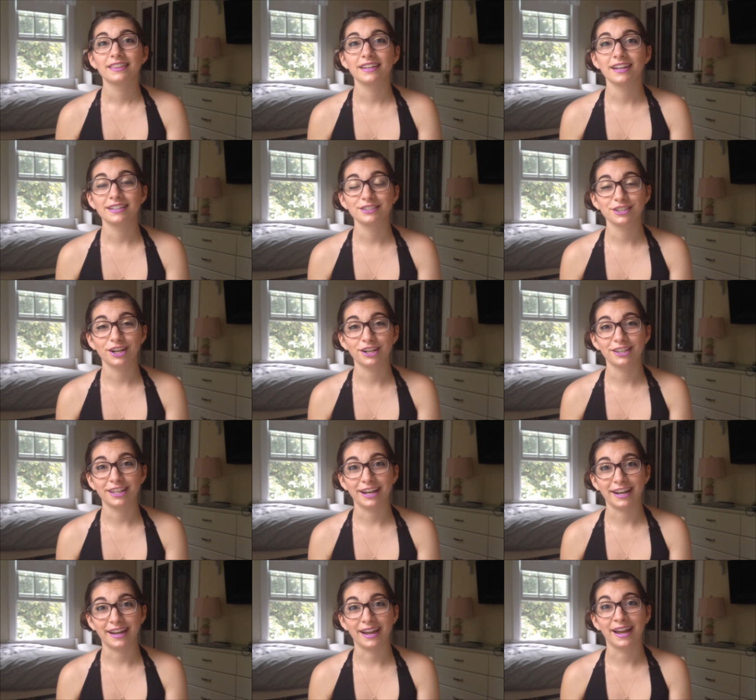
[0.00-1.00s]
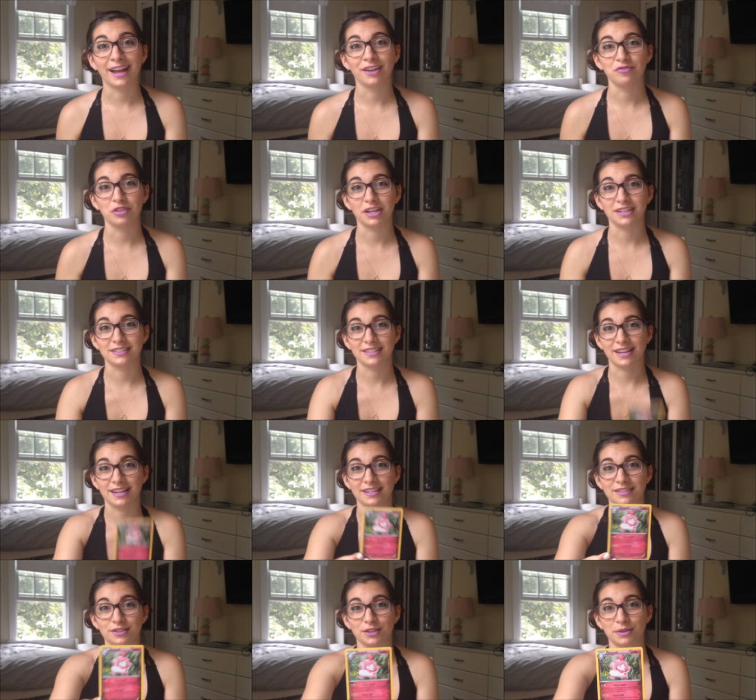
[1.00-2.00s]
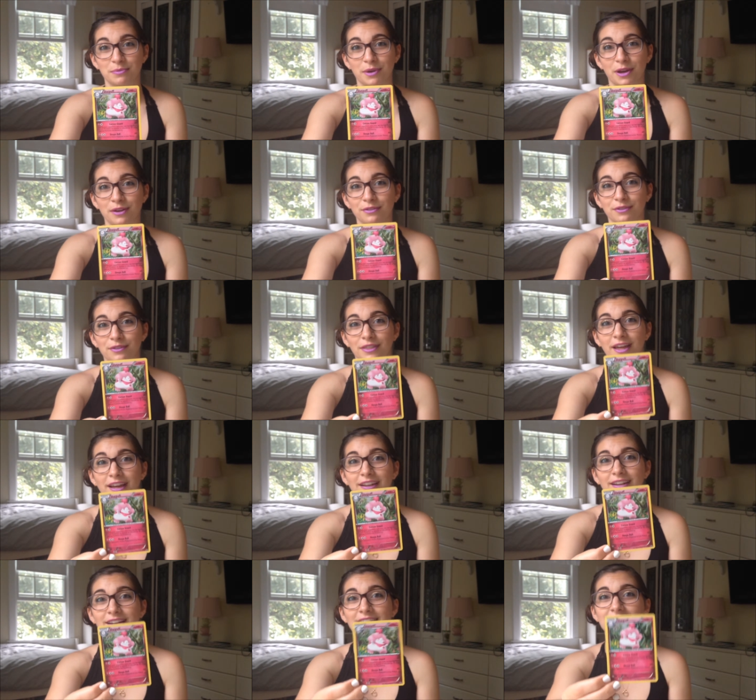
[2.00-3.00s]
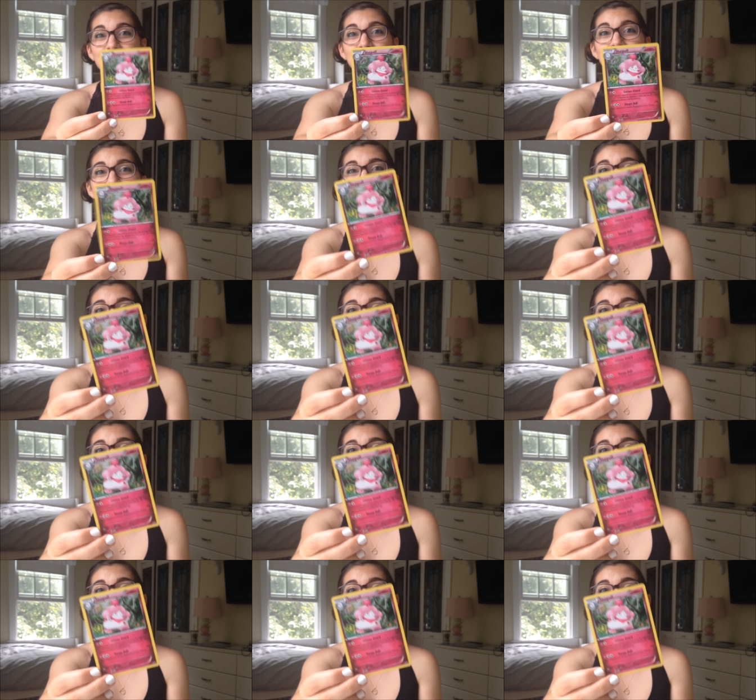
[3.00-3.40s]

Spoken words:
The next card that I have is a Slurpuff that is